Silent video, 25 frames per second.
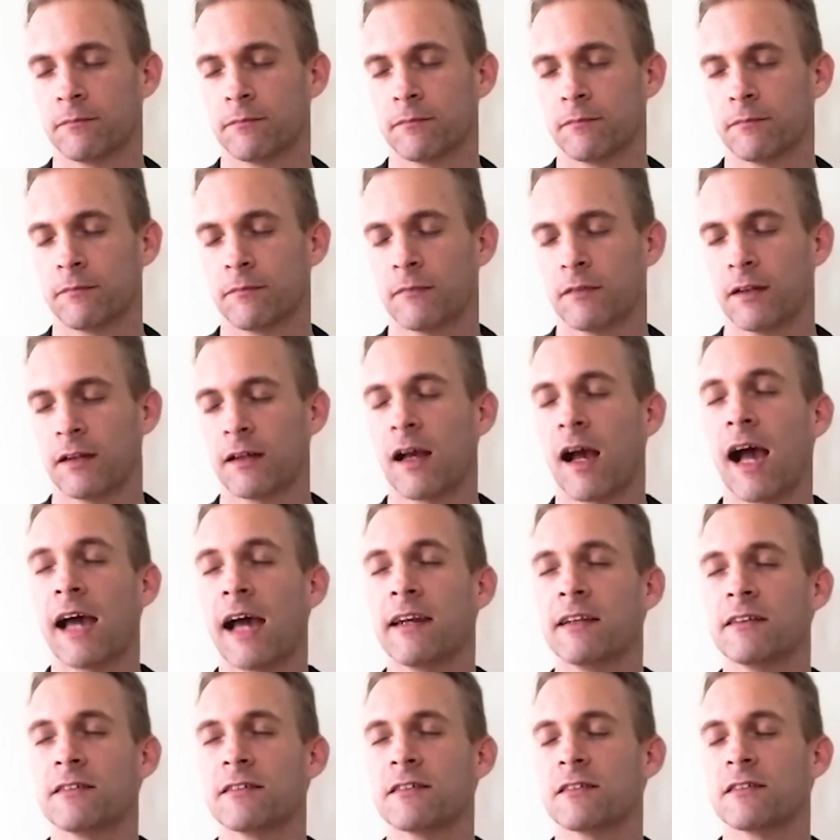
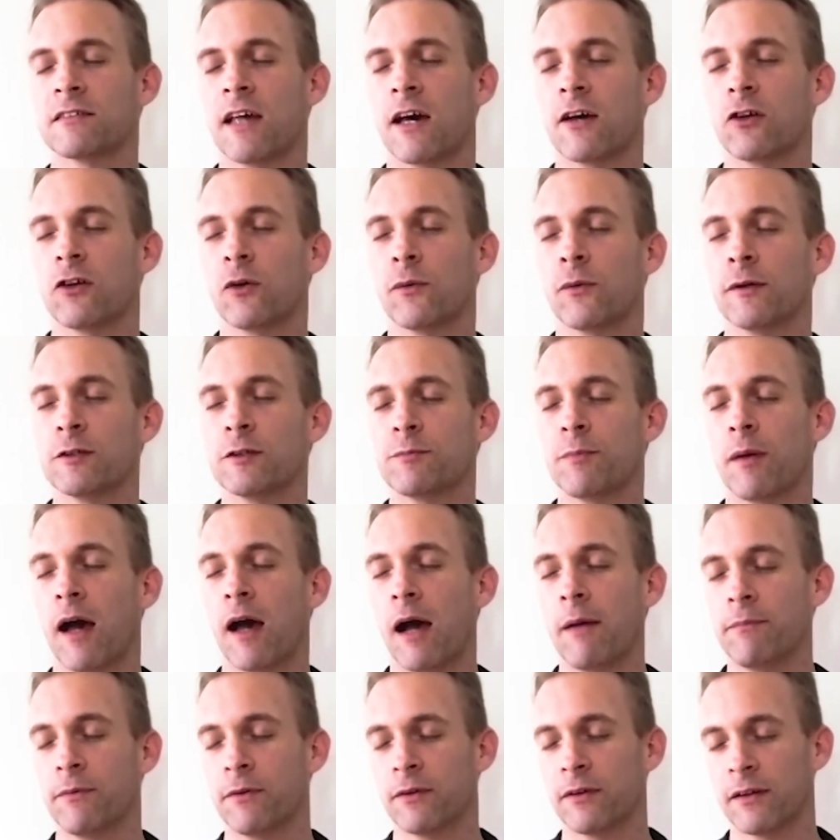Kindness is not always
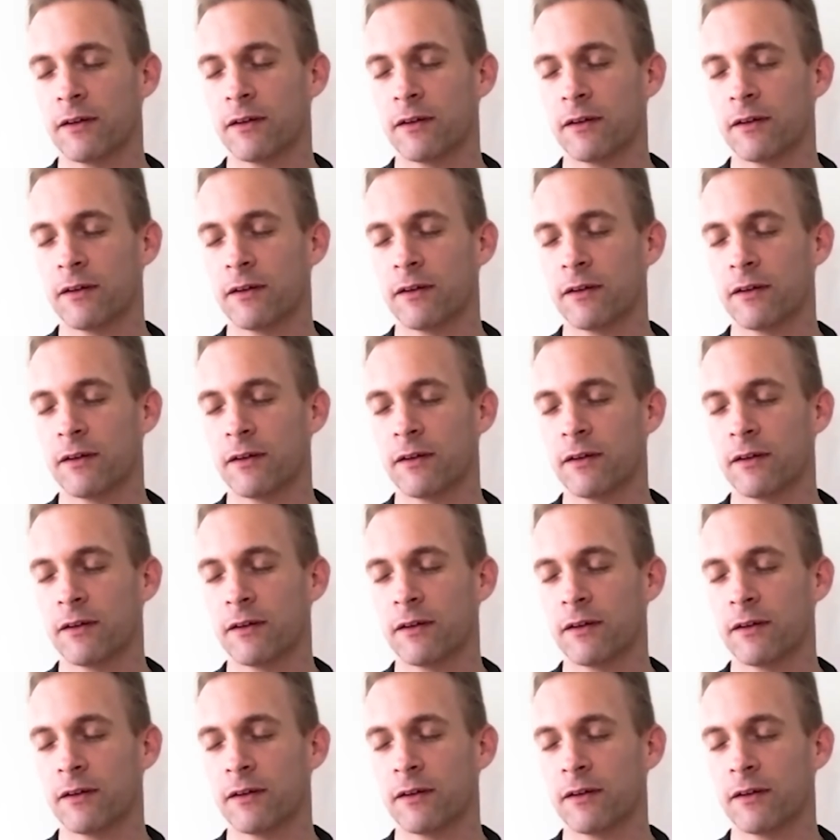popular.